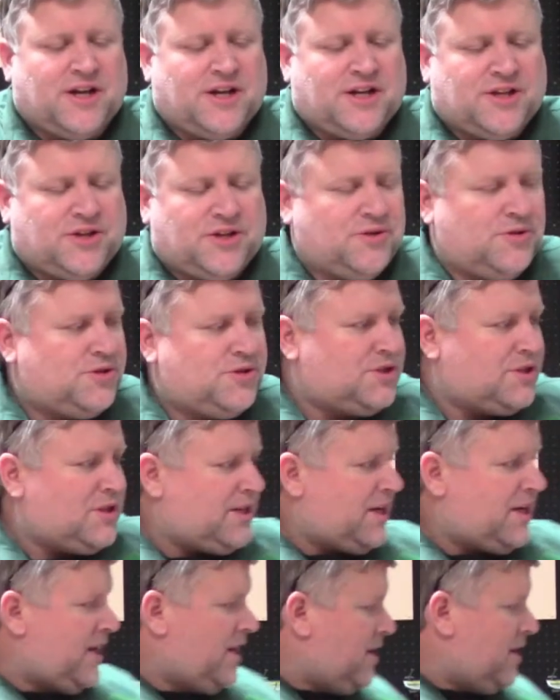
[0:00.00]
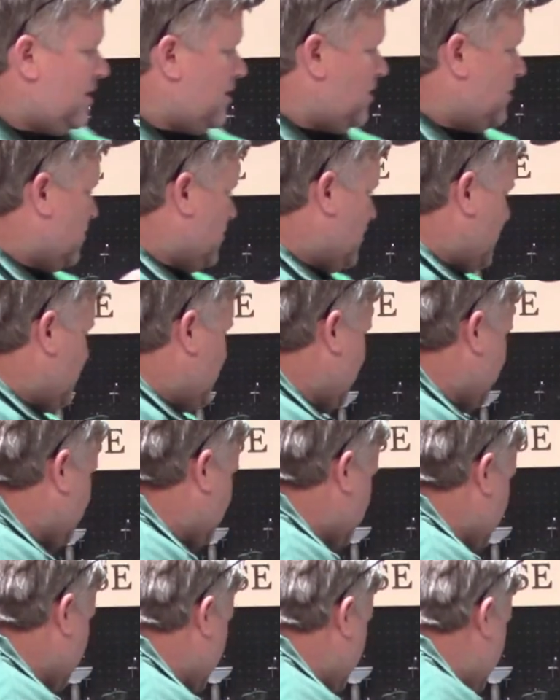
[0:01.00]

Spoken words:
Usually what people use,